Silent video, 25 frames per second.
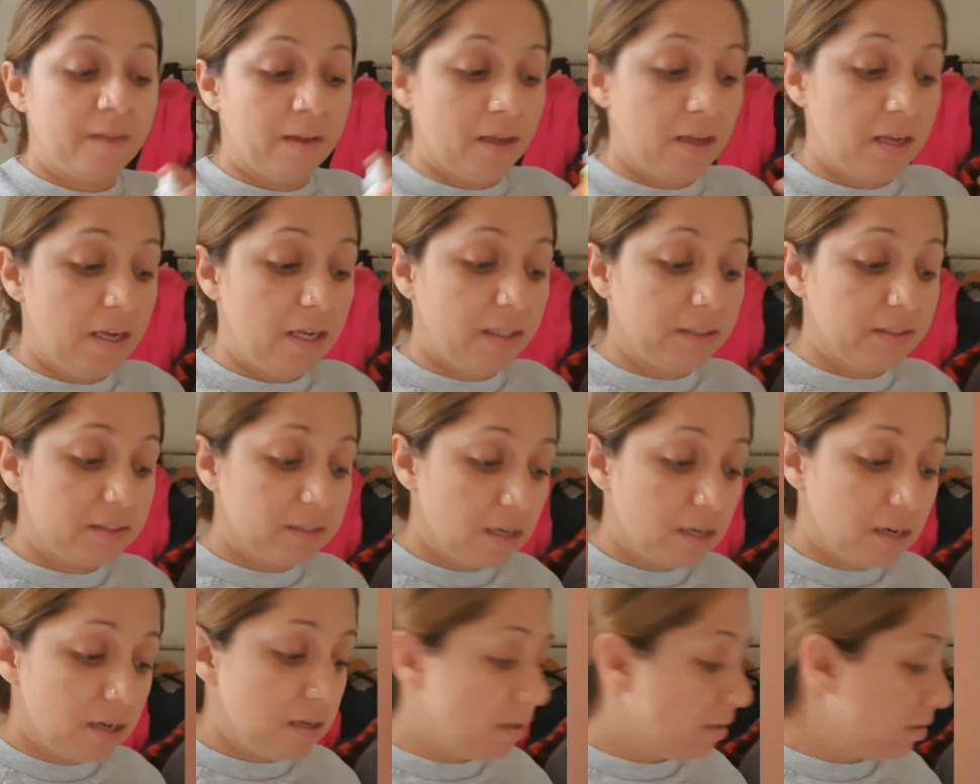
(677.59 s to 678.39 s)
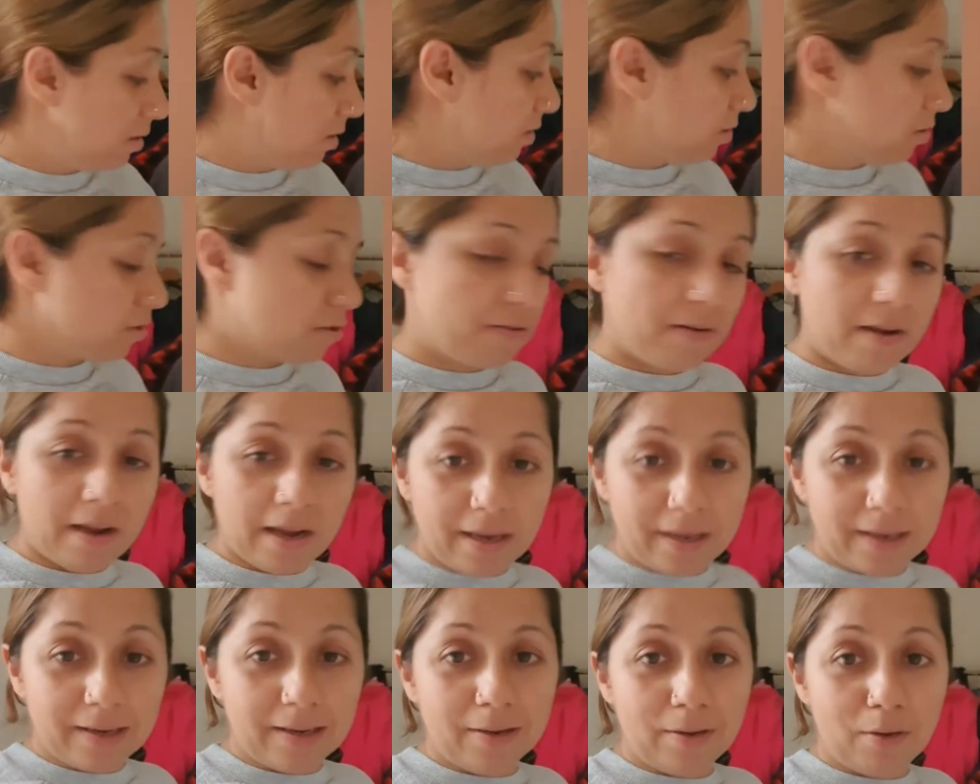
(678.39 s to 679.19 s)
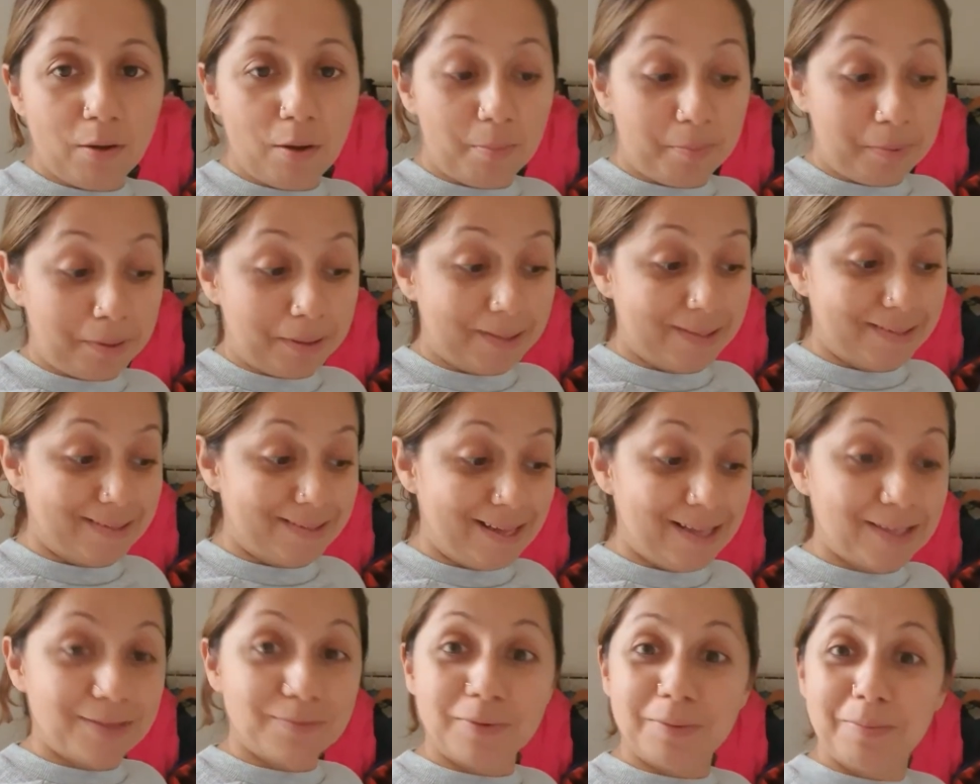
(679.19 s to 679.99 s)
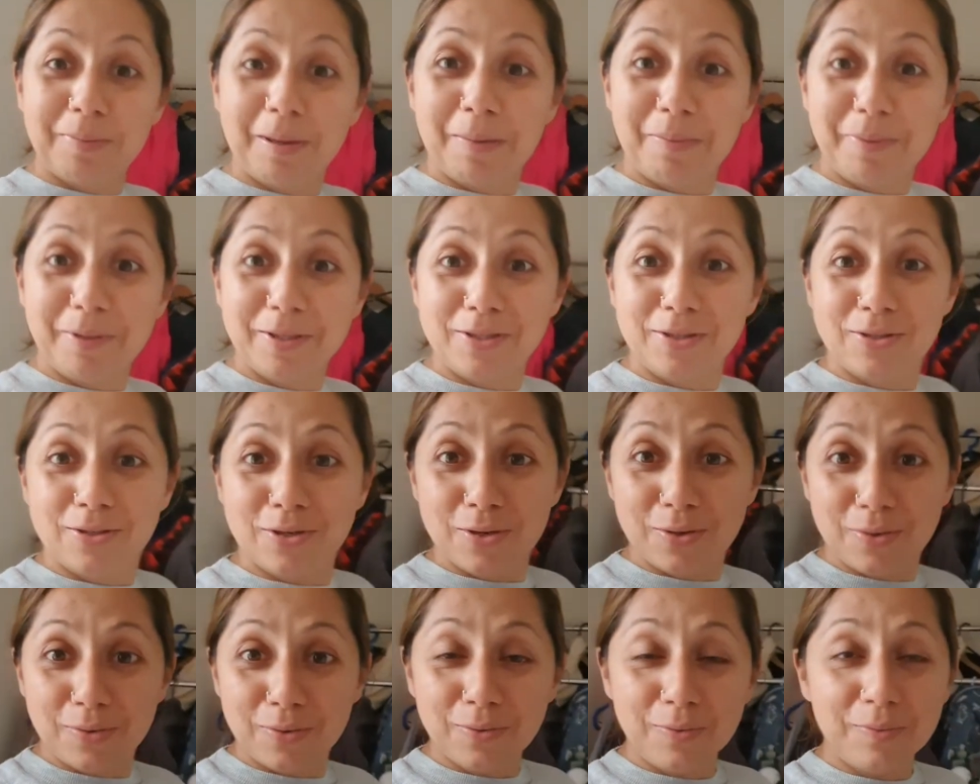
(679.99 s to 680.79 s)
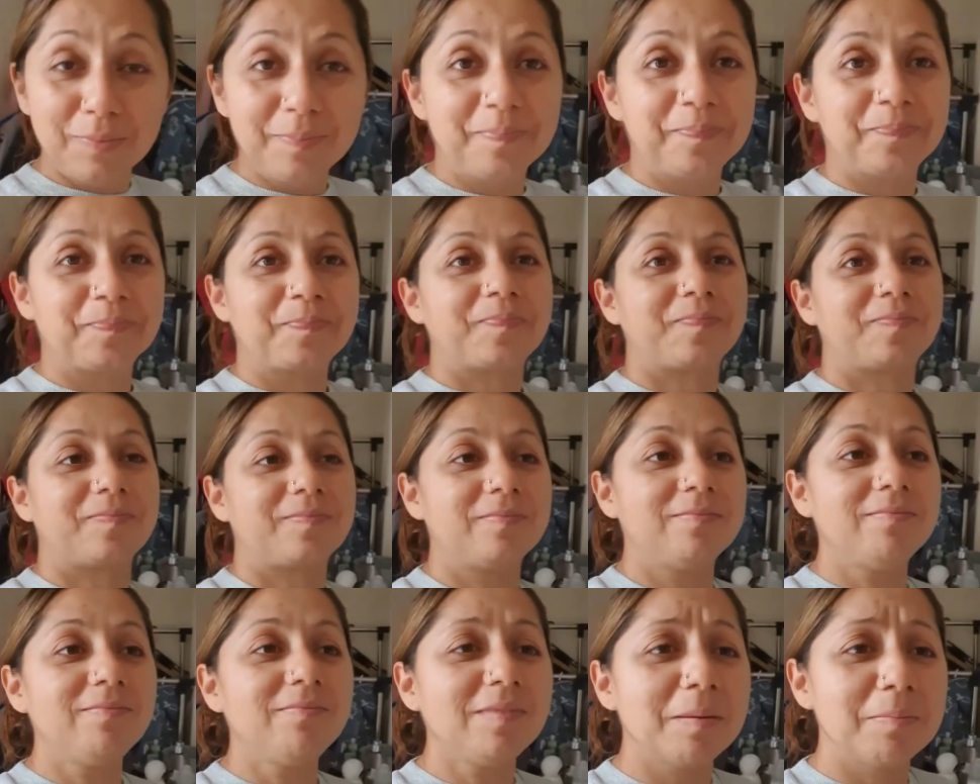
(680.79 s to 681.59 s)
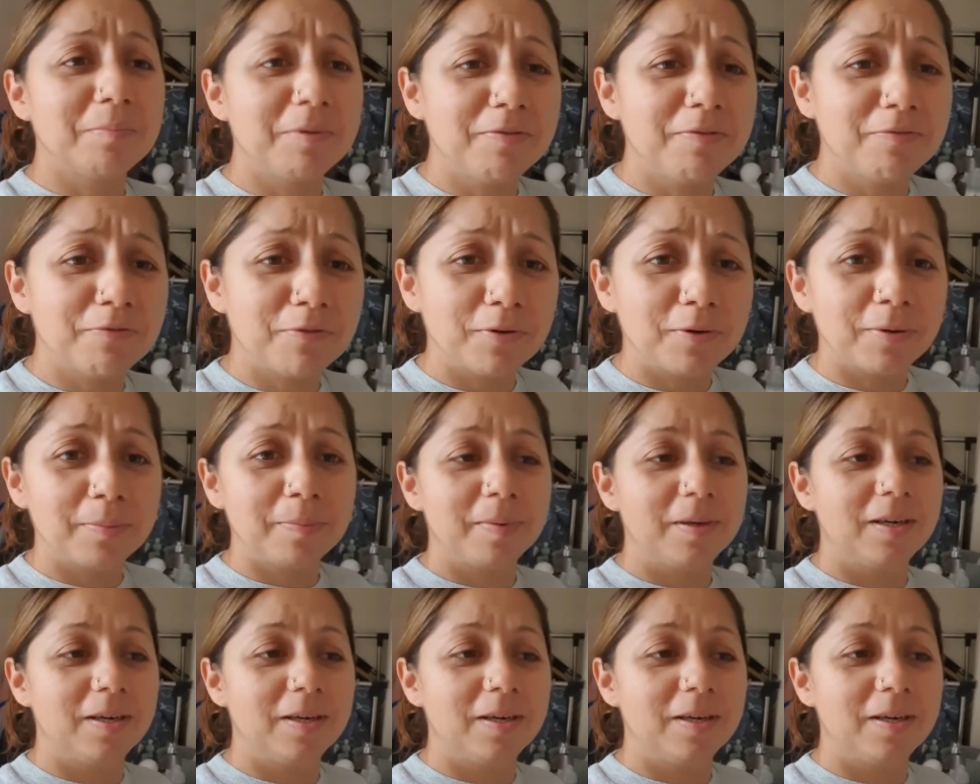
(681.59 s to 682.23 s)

He does strain a lot because that's what babies do before